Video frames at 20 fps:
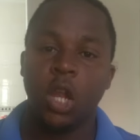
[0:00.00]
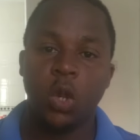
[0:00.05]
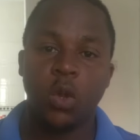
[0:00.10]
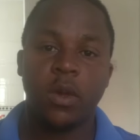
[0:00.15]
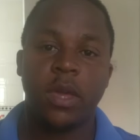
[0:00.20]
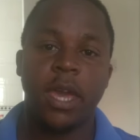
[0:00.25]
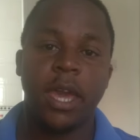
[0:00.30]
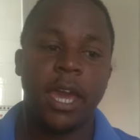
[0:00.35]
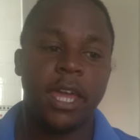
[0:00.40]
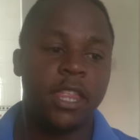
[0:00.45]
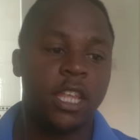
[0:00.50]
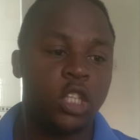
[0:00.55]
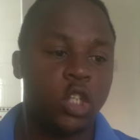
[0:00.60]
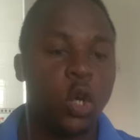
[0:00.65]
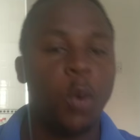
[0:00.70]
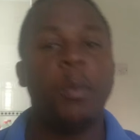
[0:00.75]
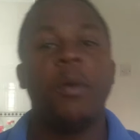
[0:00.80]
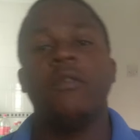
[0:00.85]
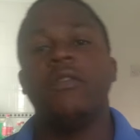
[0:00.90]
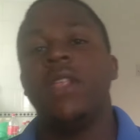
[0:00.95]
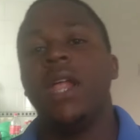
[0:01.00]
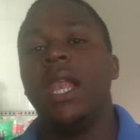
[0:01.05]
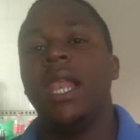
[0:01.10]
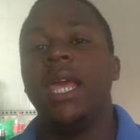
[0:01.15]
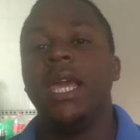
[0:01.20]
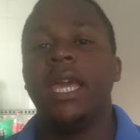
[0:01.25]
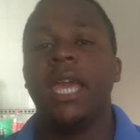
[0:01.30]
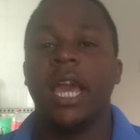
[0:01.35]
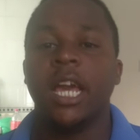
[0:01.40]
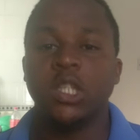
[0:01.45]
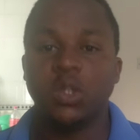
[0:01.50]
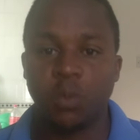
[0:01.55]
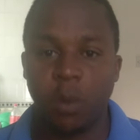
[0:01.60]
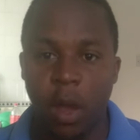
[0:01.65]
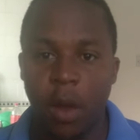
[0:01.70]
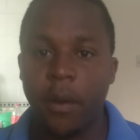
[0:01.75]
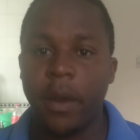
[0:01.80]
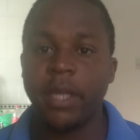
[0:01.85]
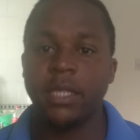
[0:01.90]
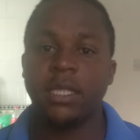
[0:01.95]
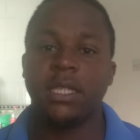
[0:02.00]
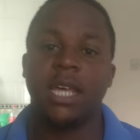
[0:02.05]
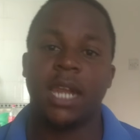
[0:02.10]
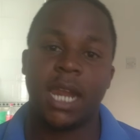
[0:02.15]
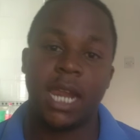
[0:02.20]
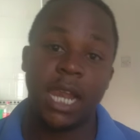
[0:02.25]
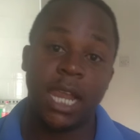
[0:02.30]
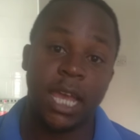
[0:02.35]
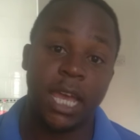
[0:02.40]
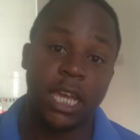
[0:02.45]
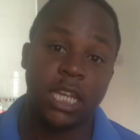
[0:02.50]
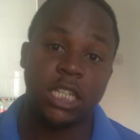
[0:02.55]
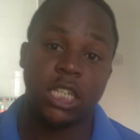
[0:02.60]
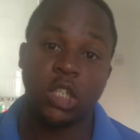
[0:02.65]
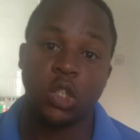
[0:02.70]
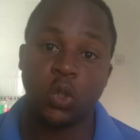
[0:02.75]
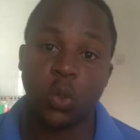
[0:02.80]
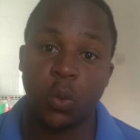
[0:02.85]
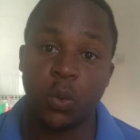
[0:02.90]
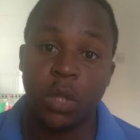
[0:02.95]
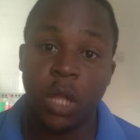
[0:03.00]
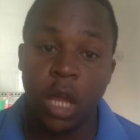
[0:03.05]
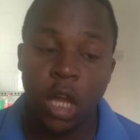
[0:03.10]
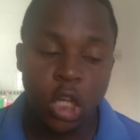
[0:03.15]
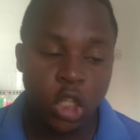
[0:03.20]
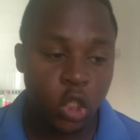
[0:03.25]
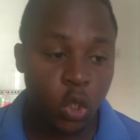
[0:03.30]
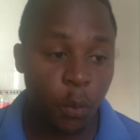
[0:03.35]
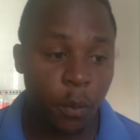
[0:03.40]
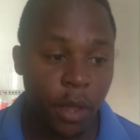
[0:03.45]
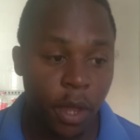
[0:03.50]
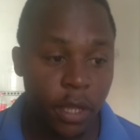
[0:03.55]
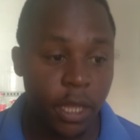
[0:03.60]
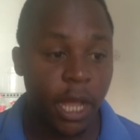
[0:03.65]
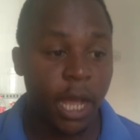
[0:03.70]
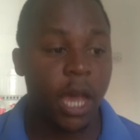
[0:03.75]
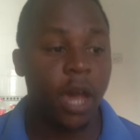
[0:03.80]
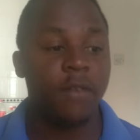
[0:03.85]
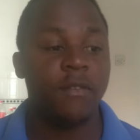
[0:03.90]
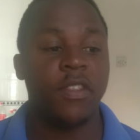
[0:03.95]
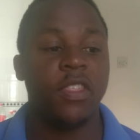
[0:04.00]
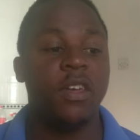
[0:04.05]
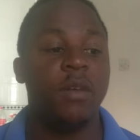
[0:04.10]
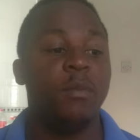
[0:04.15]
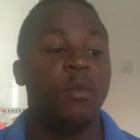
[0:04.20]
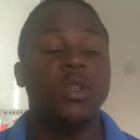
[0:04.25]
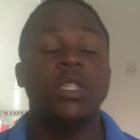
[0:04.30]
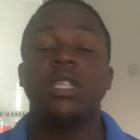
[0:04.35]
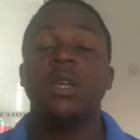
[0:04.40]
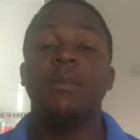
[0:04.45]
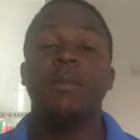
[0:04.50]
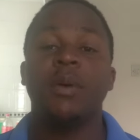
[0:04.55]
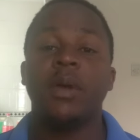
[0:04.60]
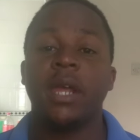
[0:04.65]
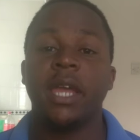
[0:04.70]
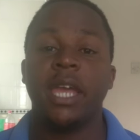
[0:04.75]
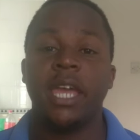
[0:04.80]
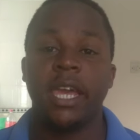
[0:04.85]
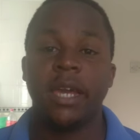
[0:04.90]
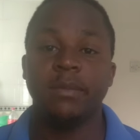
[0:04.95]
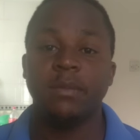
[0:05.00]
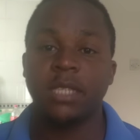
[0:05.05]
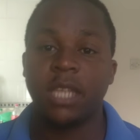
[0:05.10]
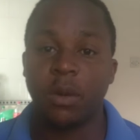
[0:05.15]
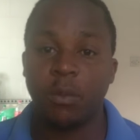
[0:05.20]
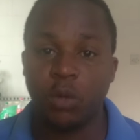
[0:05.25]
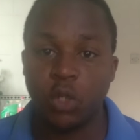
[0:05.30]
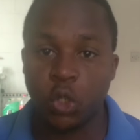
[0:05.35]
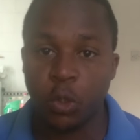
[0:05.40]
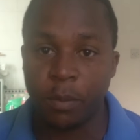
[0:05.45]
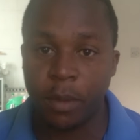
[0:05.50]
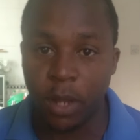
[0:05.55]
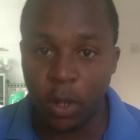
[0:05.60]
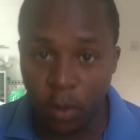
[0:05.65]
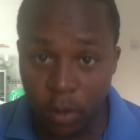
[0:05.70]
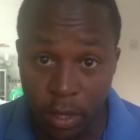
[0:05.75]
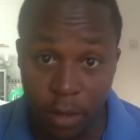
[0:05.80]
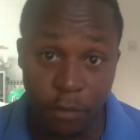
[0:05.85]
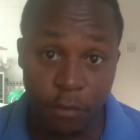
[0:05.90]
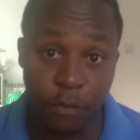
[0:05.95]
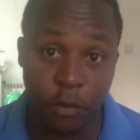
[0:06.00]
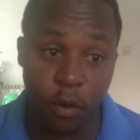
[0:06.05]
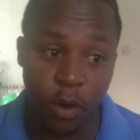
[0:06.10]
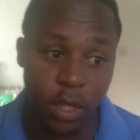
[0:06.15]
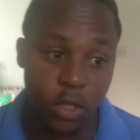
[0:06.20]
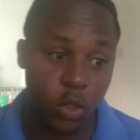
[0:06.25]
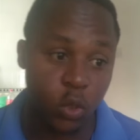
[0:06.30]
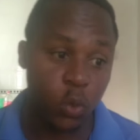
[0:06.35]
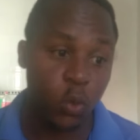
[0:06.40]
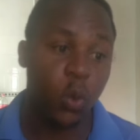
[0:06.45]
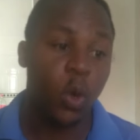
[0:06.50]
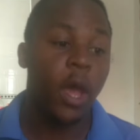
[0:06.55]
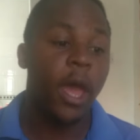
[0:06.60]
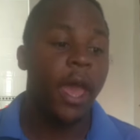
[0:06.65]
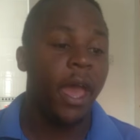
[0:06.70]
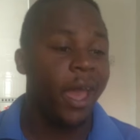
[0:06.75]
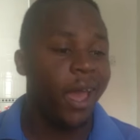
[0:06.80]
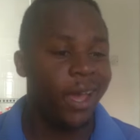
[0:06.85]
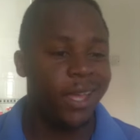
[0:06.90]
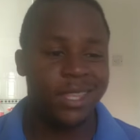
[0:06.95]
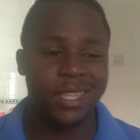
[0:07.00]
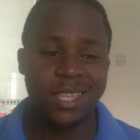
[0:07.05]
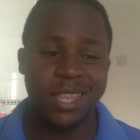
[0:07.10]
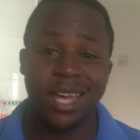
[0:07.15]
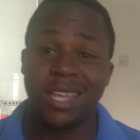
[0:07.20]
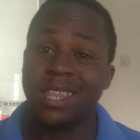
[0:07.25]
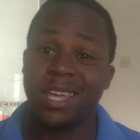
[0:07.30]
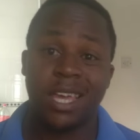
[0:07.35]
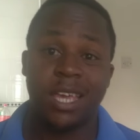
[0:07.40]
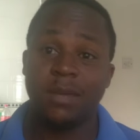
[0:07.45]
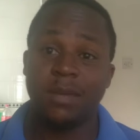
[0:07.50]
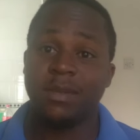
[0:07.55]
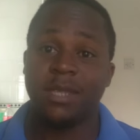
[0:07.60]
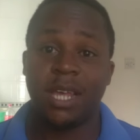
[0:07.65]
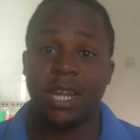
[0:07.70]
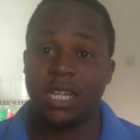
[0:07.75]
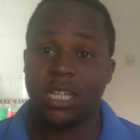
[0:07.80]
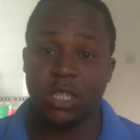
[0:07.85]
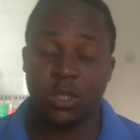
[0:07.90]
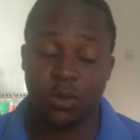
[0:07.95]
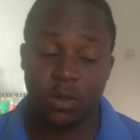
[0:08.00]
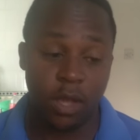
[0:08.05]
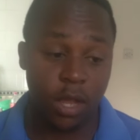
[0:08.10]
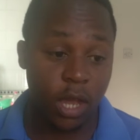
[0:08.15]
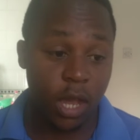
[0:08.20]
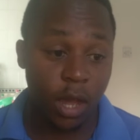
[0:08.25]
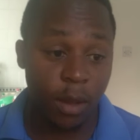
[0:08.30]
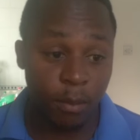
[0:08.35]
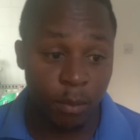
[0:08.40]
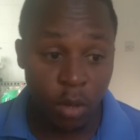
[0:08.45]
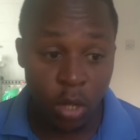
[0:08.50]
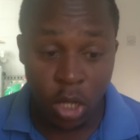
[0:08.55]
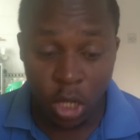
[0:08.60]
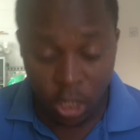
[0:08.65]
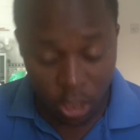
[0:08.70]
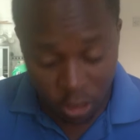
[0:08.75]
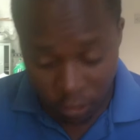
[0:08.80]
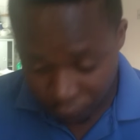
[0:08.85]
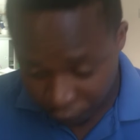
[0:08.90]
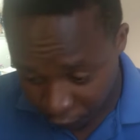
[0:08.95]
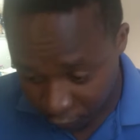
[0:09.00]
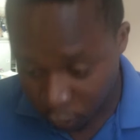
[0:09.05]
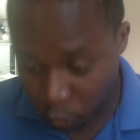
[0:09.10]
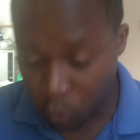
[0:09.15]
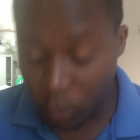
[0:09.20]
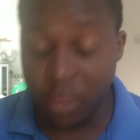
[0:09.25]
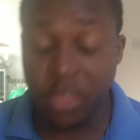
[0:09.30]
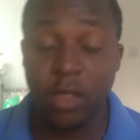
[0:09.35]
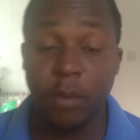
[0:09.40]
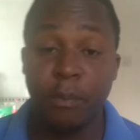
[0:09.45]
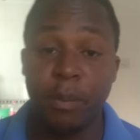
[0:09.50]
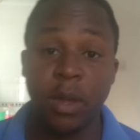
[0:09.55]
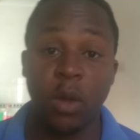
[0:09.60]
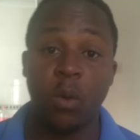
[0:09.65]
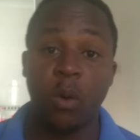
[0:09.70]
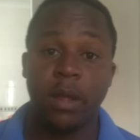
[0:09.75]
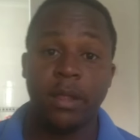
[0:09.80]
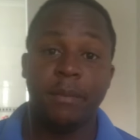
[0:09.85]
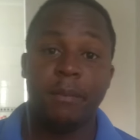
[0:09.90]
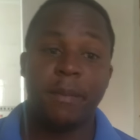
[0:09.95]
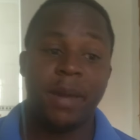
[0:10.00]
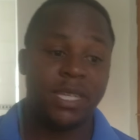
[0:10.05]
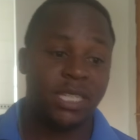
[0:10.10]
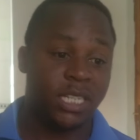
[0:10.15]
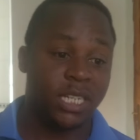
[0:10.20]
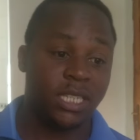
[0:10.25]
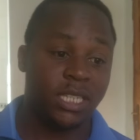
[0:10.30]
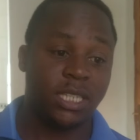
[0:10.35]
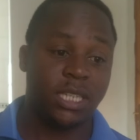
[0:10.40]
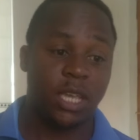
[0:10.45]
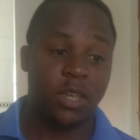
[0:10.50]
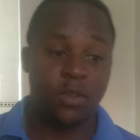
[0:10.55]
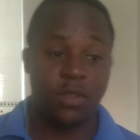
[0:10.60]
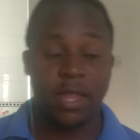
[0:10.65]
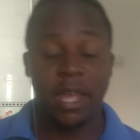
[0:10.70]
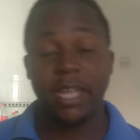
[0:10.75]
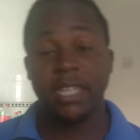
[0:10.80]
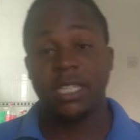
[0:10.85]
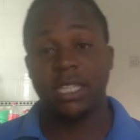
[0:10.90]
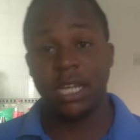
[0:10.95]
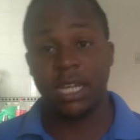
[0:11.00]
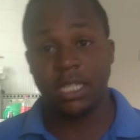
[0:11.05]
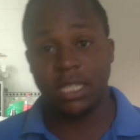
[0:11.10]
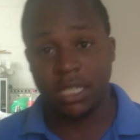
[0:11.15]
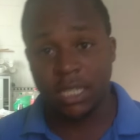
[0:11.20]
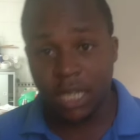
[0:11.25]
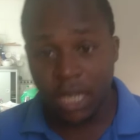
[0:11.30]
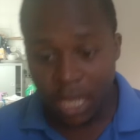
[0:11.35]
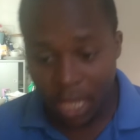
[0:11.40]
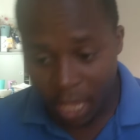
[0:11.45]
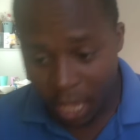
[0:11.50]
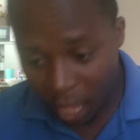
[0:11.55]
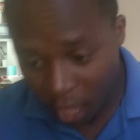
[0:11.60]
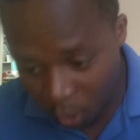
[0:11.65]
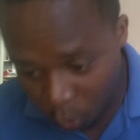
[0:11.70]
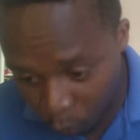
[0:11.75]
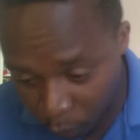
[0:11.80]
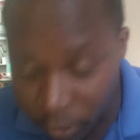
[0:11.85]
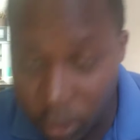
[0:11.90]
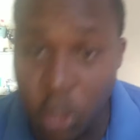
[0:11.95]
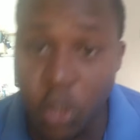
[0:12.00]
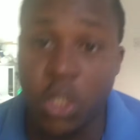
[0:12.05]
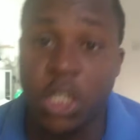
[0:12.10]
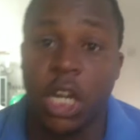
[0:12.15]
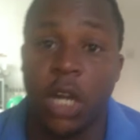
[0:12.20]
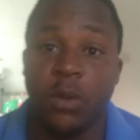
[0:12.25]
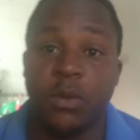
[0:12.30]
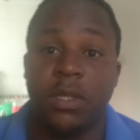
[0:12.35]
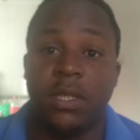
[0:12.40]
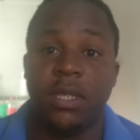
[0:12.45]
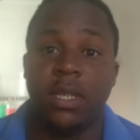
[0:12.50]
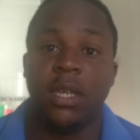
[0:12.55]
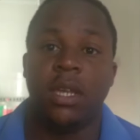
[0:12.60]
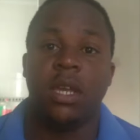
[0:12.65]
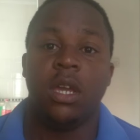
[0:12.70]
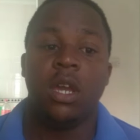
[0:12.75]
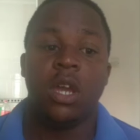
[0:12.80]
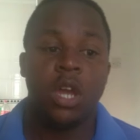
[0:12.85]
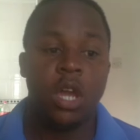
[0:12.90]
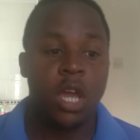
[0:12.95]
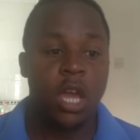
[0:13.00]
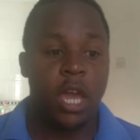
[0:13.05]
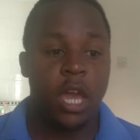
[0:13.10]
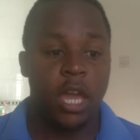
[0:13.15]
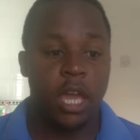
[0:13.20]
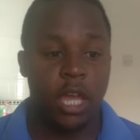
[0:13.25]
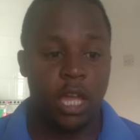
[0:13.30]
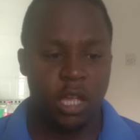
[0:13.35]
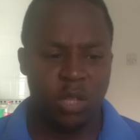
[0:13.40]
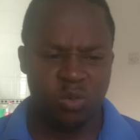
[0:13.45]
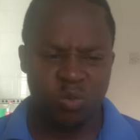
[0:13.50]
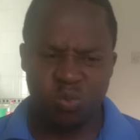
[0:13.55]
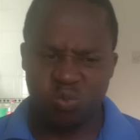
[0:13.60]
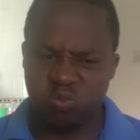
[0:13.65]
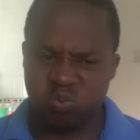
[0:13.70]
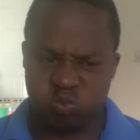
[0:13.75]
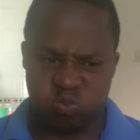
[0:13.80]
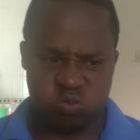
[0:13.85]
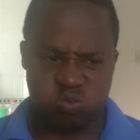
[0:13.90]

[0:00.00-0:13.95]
looking at the top of the league as well as the relegation zone. So we're gonna cover the most important games that we should be looking forward to, and the other games that are just gonna come. The first one, the big one, Manchester United are going to Chelsea in